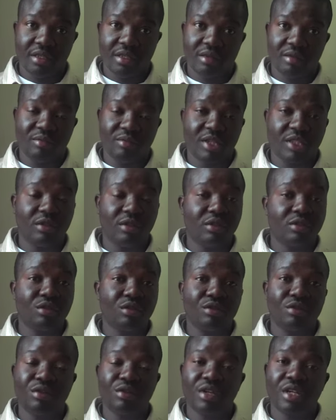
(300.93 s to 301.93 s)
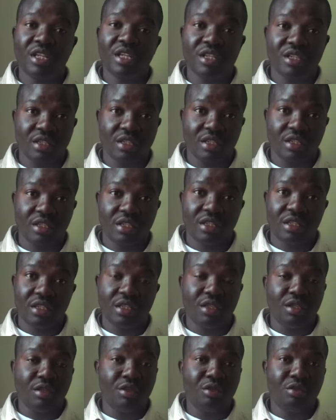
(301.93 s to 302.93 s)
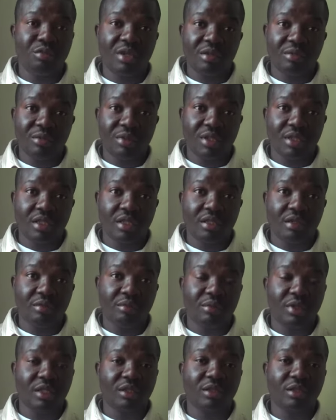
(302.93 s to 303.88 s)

but also so rich in human being, but